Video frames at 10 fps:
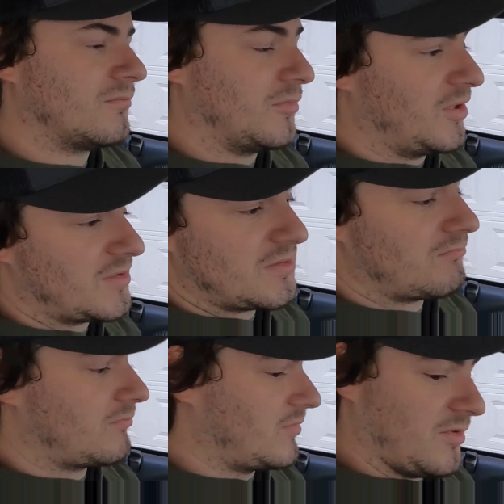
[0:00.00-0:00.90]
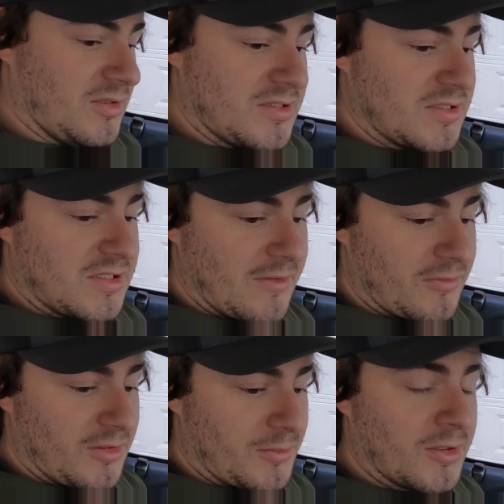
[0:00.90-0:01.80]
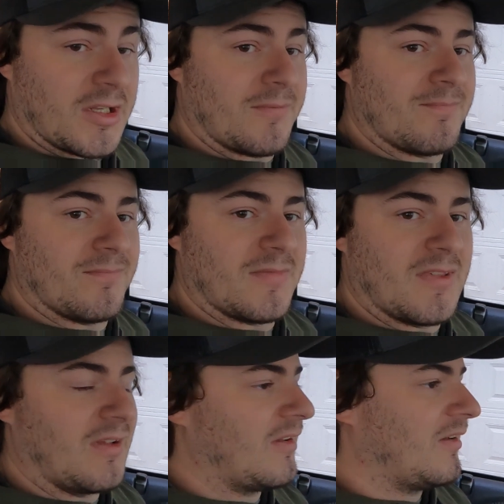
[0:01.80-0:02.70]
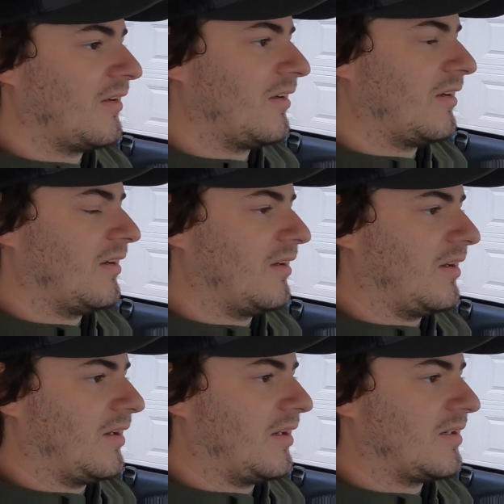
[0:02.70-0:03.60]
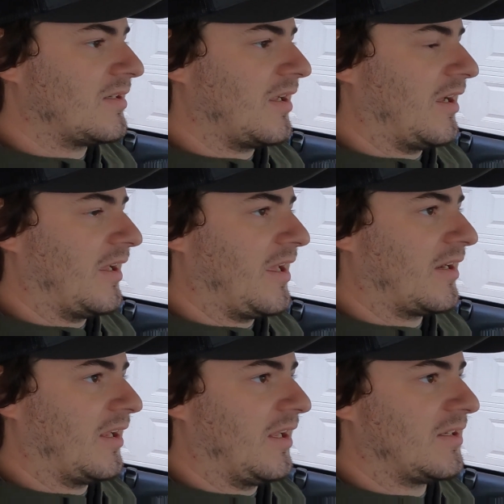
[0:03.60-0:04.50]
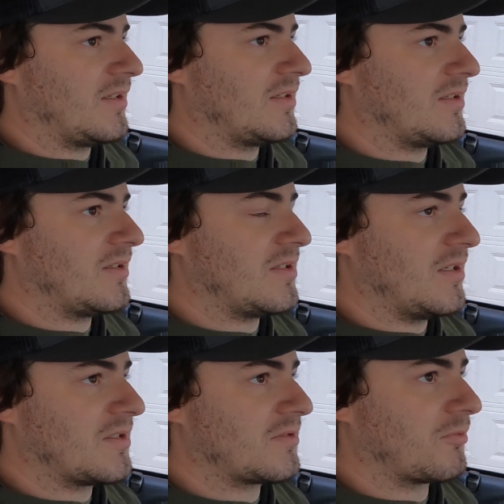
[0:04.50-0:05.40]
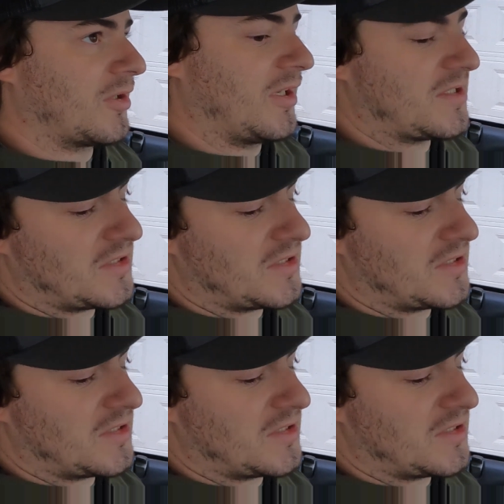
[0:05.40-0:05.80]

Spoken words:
But this is definitely working. I had it it's running at